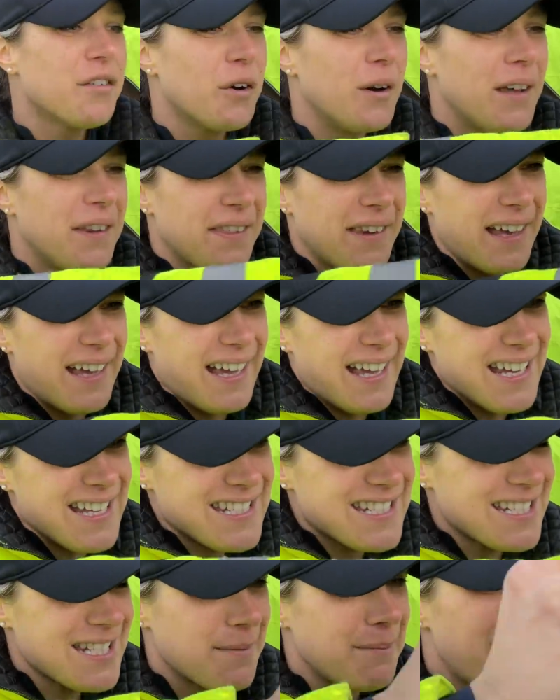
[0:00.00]
got in there.
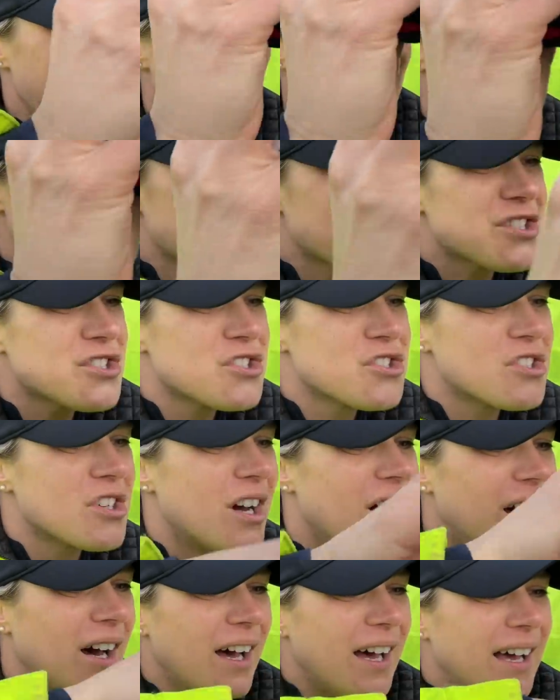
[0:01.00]
It's some
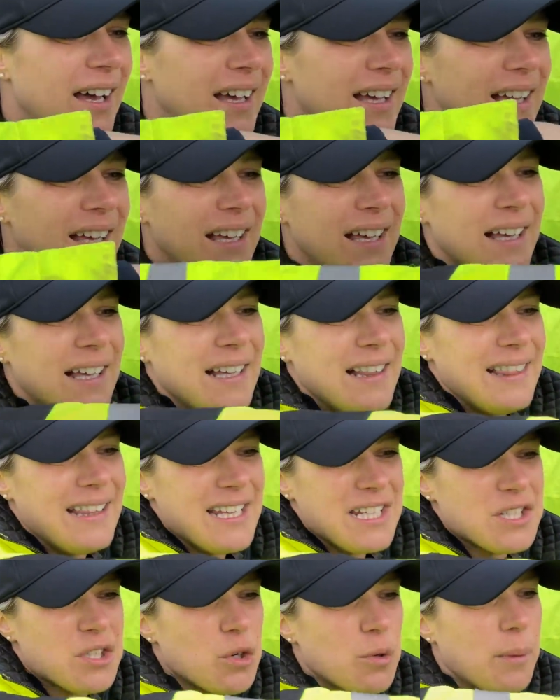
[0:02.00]
extra
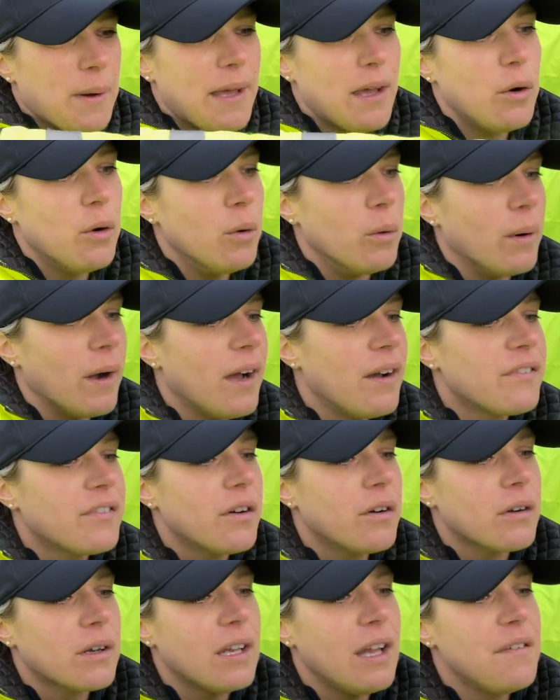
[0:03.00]
little bit. Oh, I have
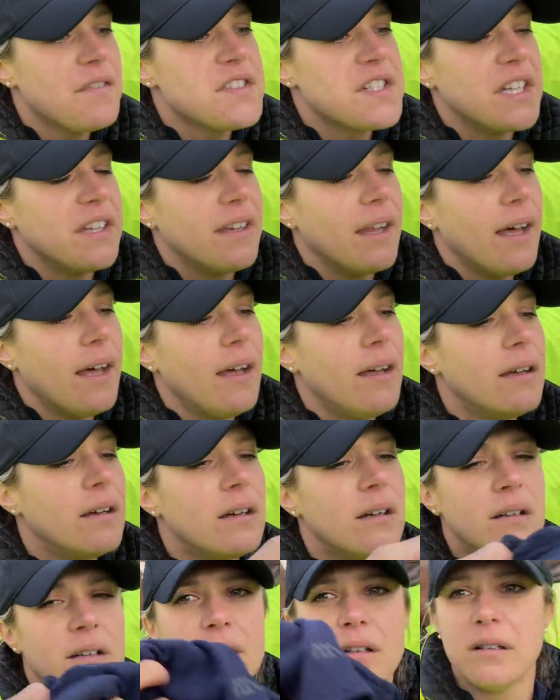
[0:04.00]
got gloves in there.
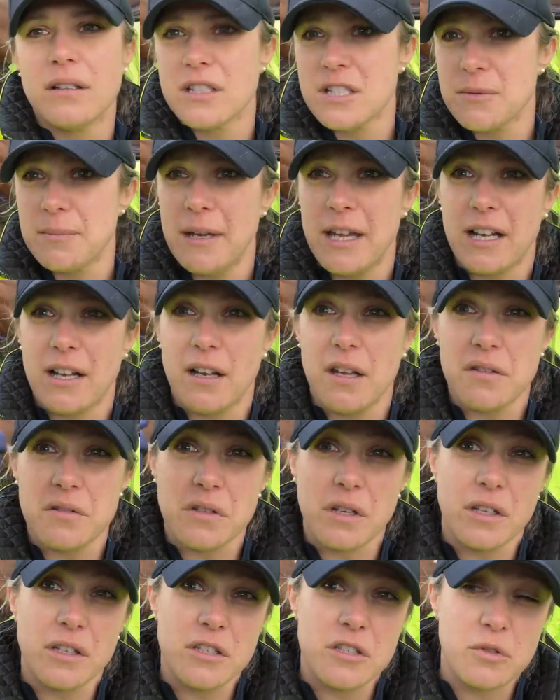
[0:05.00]
Spare gloves
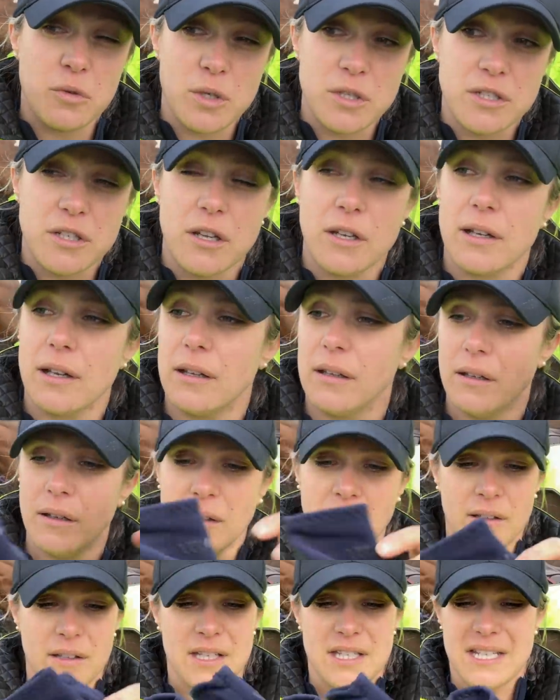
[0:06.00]
that I use while cycling.
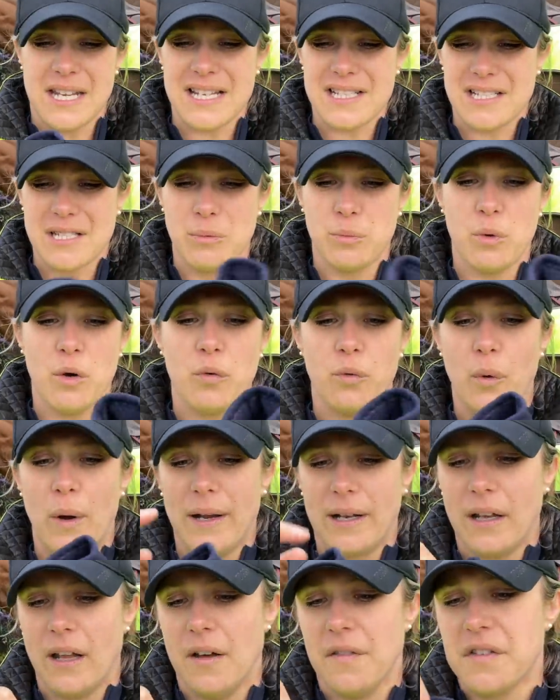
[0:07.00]
These are actually
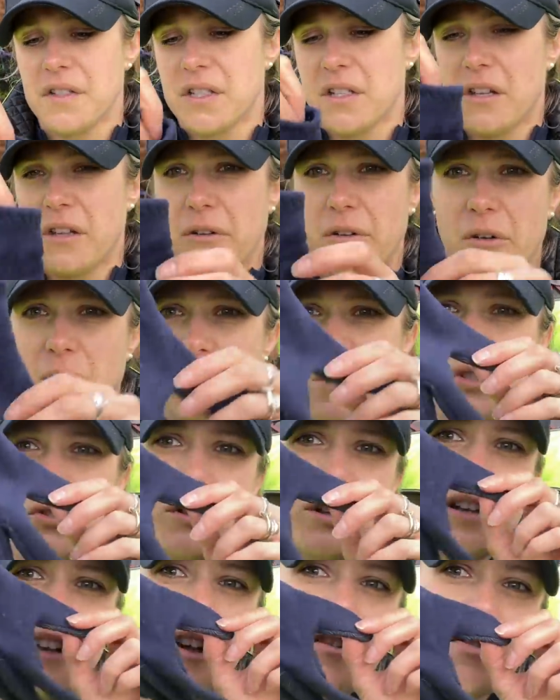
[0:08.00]
Woofwear gloves, so they're
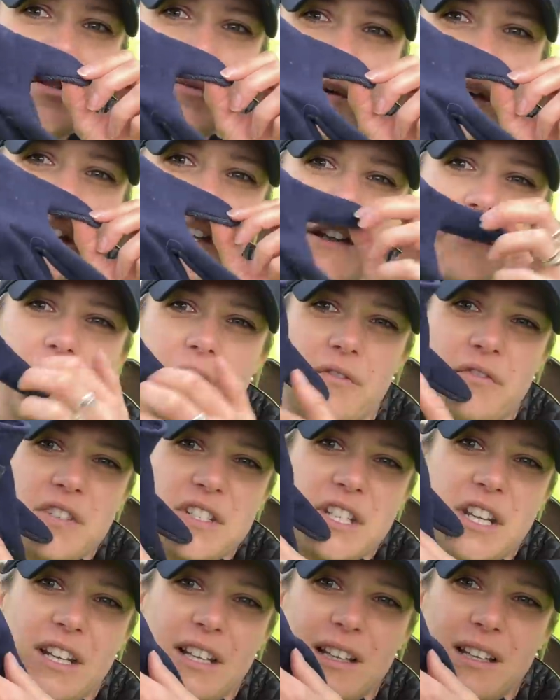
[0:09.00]
Equestrian gloves, but I love them for
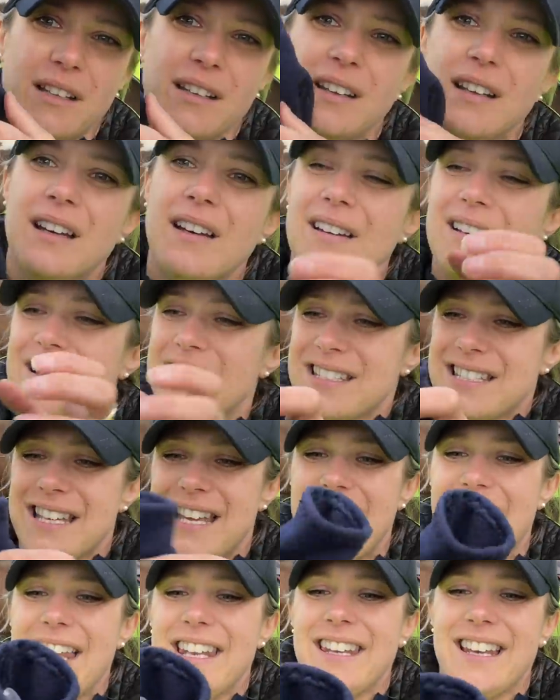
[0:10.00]
cycling because
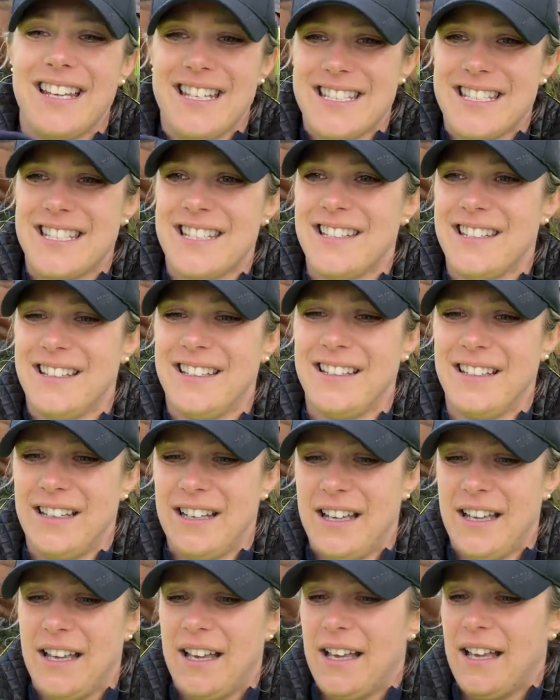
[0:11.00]
they're nice,
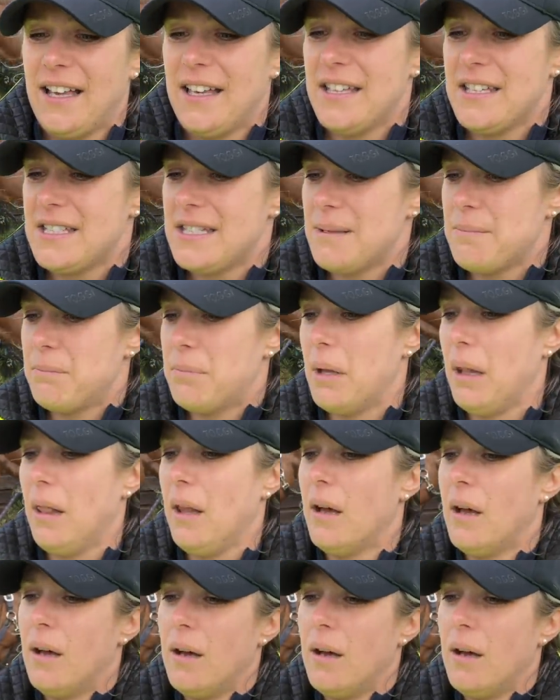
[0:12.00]
simple,